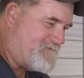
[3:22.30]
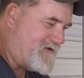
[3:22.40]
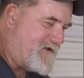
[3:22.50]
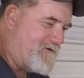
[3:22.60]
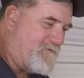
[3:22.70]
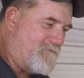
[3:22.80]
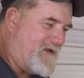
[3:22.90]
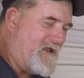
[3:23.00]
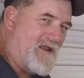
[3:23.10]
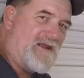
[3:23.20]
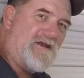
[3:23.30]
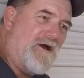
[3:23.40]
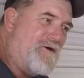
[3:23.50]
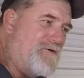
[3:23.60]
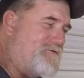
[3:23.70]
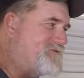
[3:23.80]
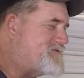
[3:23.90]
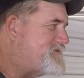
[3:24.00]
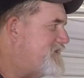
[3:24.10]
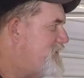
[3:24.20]
you know, any
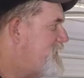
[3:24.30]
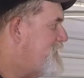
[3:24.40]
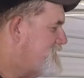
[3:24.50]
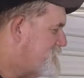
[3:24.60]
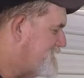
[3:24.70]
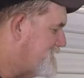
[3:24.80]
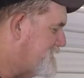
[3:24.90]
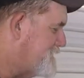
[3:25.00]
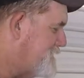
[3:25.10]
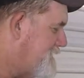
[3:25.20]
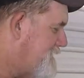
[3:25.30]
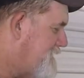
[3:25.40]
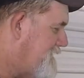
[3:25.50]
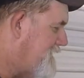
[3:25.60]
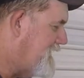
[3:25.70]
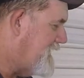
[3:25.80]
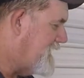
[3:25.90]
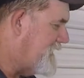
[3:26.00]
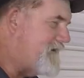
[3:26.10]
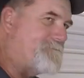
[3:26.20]
codes to
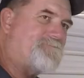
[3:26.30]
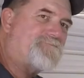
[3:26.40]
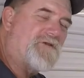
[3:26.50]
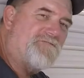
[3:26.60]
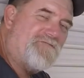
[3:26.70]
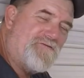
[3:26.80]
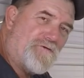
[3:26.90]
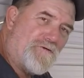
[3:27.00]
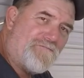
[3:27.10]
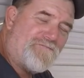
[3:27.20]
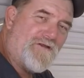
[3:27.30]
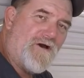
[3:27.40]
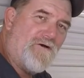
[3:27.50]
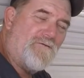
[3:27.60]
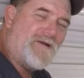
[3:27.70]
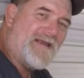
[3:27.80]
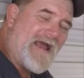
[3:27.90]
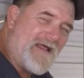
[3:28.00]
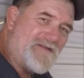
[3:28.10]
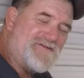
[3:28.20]
fuel flow,
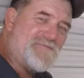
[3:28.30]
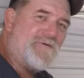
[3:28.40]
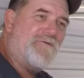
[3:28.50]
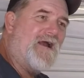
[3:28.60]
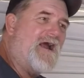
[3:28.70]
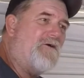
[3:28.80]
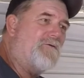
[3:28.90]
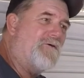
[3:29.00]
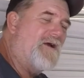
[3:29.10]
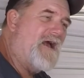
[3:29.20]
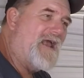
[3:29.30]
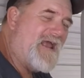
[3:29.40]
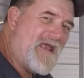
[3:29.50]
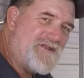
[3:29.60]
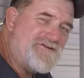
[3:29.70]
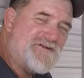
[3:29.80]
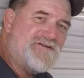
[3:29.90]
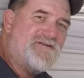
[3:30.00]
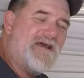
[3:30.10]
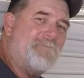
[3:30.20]
gallons per hour, engine
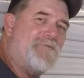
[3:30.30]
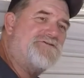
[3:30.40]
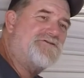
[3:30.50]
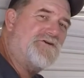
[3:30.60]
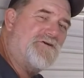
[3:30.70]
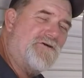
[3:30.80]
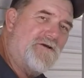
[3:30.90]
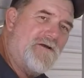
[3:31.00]
temperature.